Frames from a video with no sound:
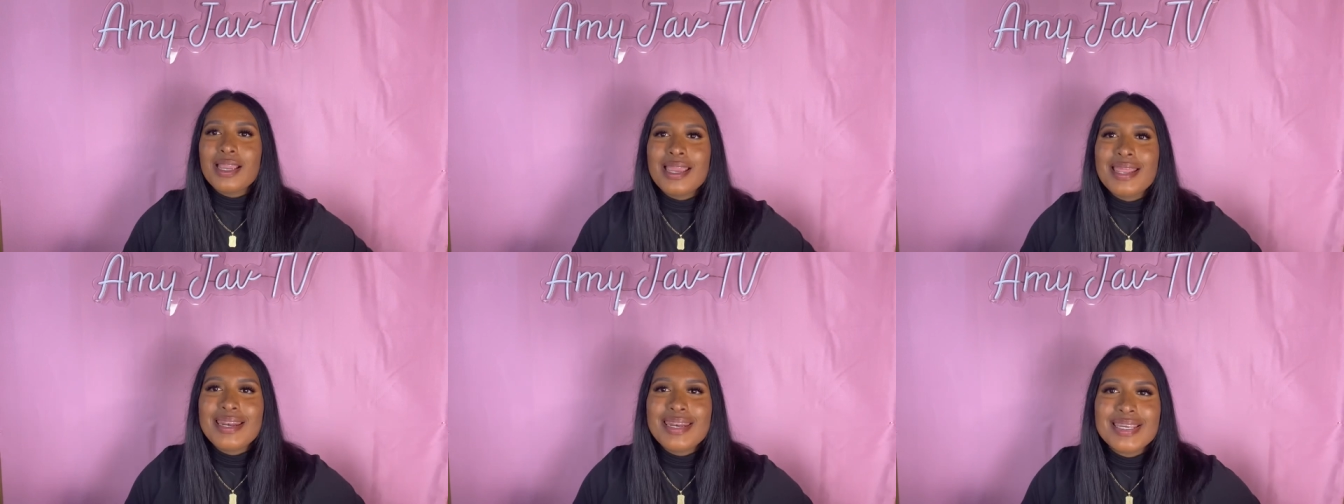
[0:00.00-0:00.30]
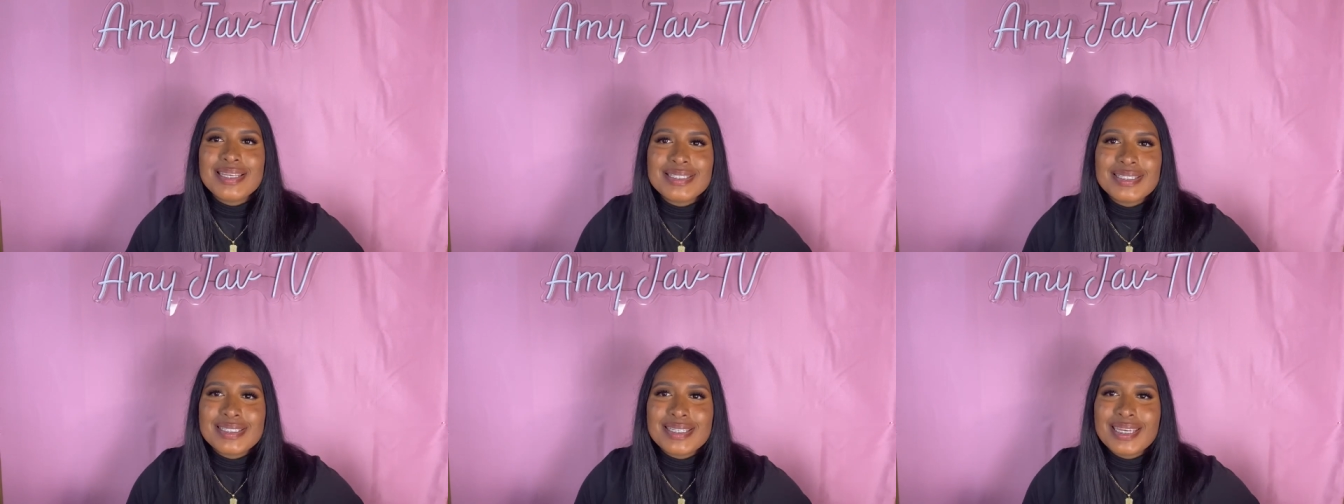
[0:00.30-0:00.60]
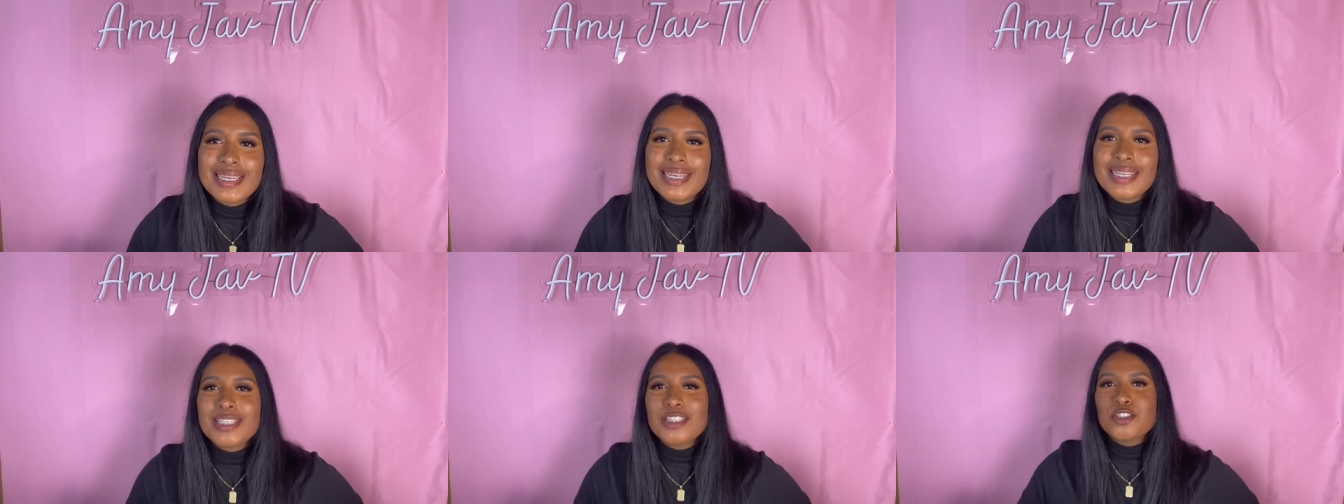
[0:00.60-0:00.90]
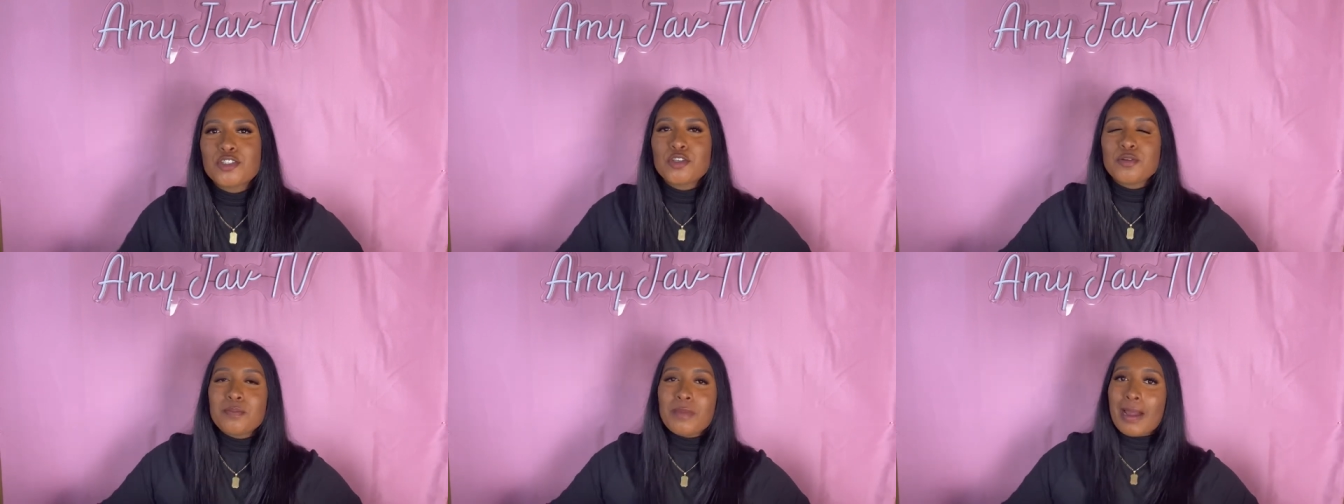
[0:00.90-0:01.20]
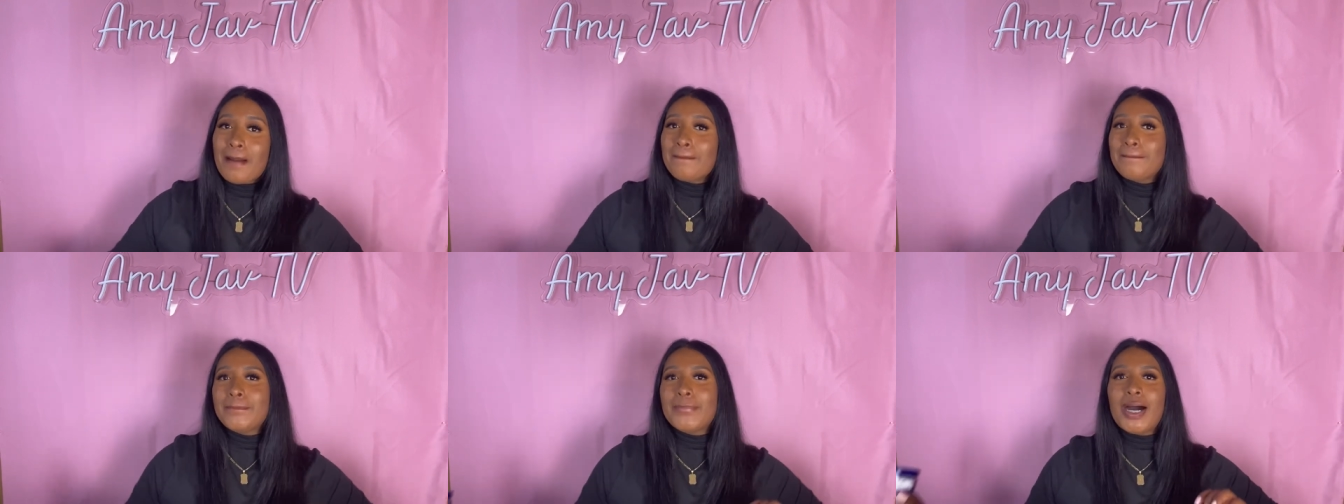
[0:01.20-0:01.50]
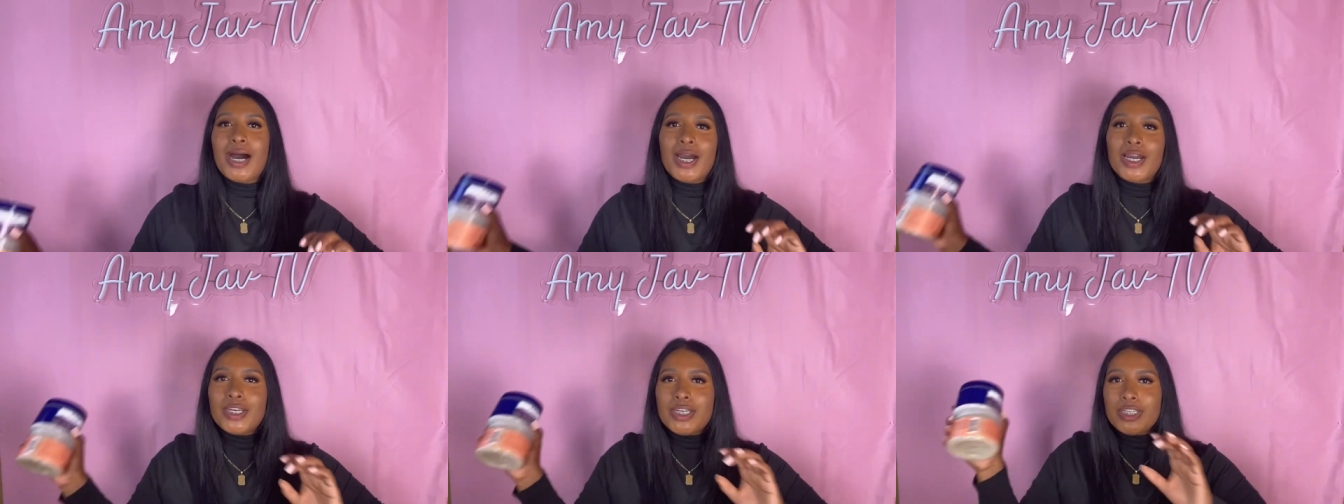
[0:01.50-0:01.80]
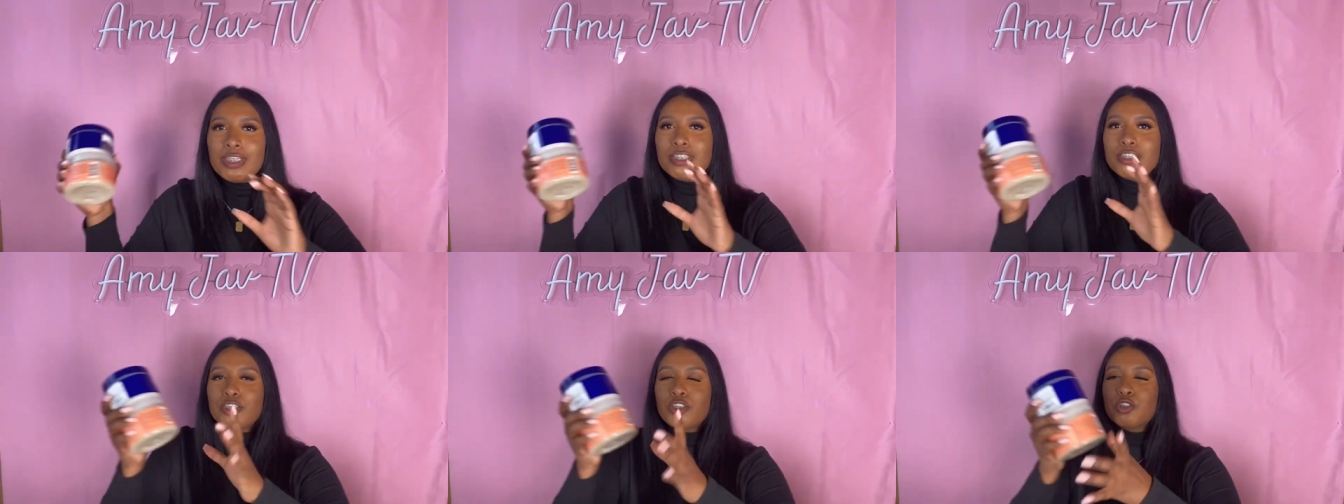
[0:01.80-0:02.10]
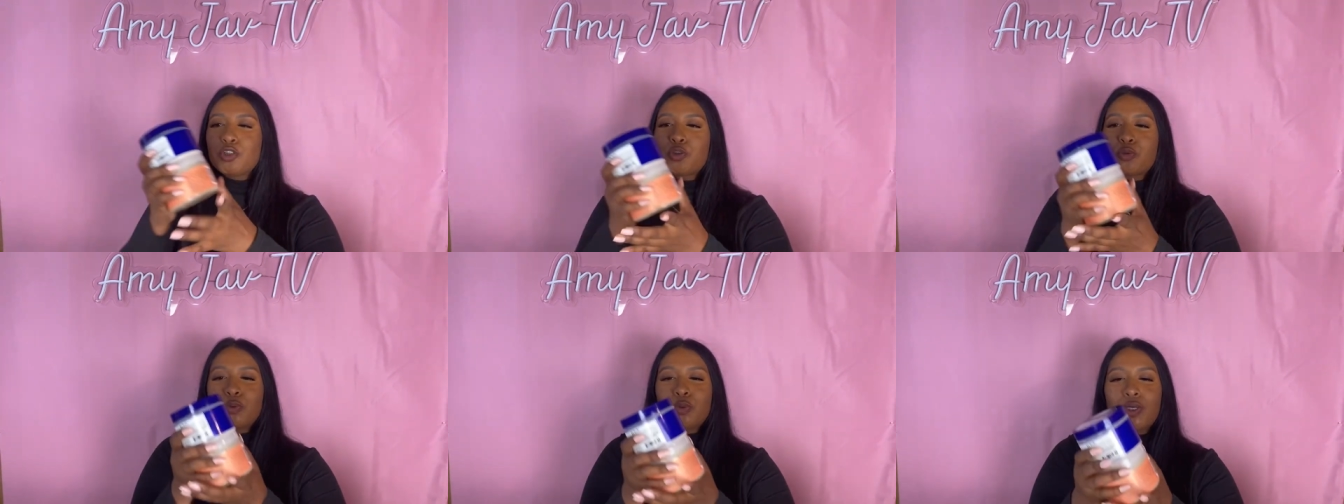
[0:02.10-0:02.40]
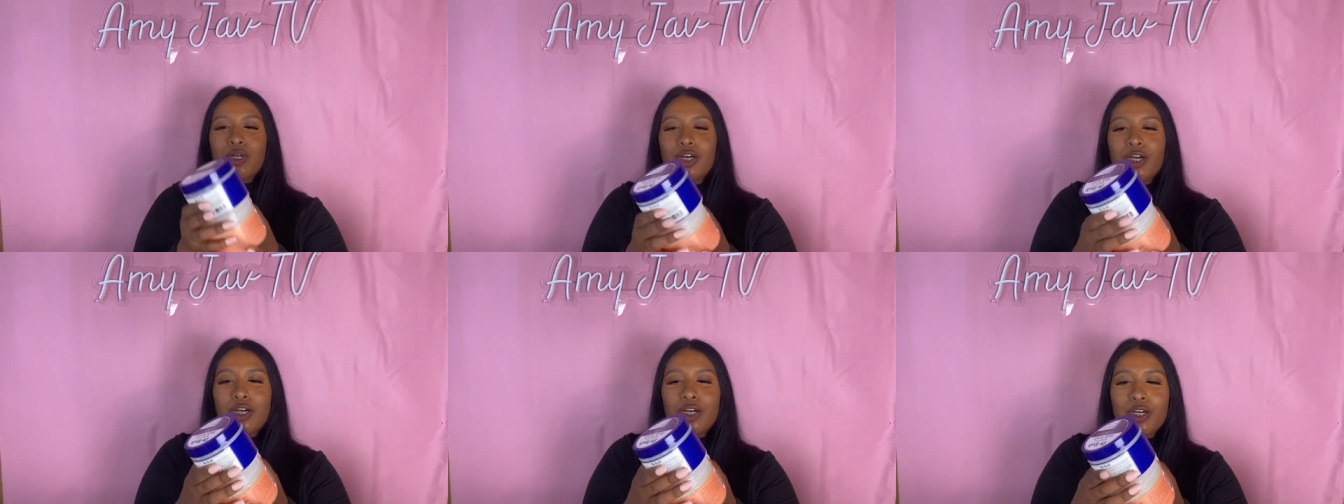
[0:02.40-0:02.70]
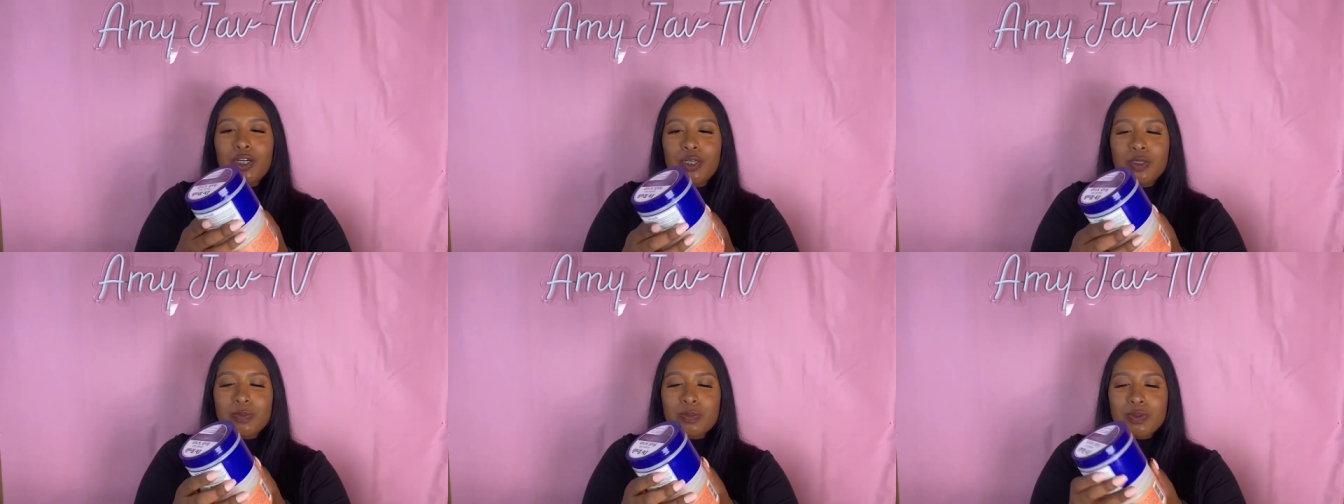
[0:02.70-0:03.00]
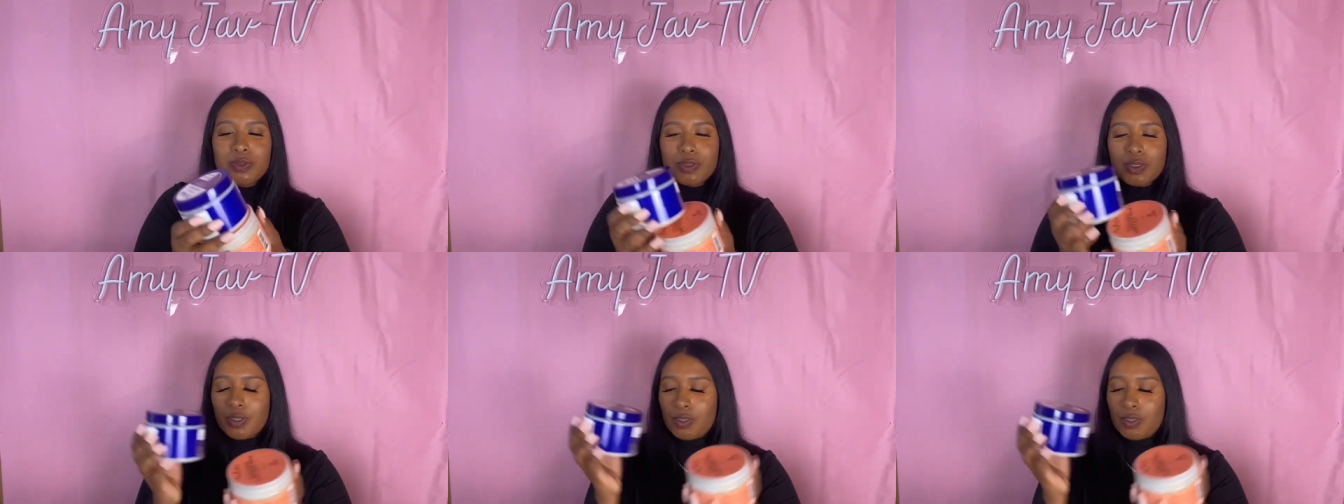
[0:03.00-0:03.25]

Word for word: And let's get into my body scrubs.